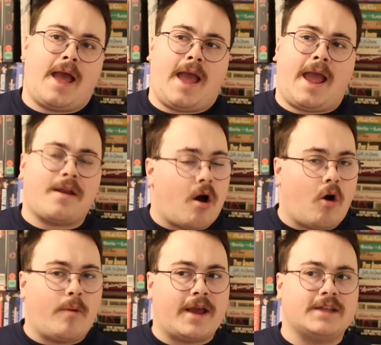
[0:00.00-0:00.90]
And
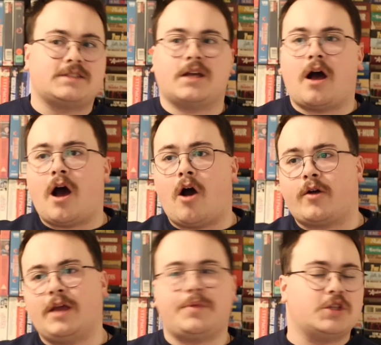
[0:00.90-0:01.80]
always, I'll
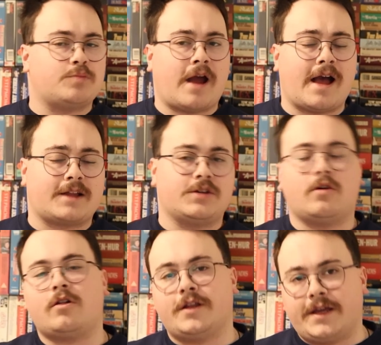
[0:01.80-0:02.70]
keep things
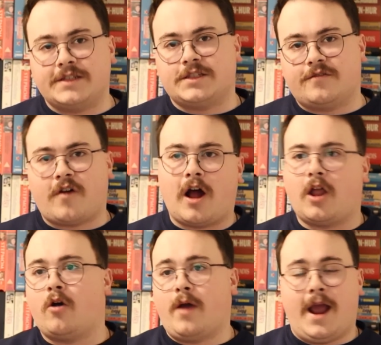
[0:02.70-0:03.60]
practical and easy to follow,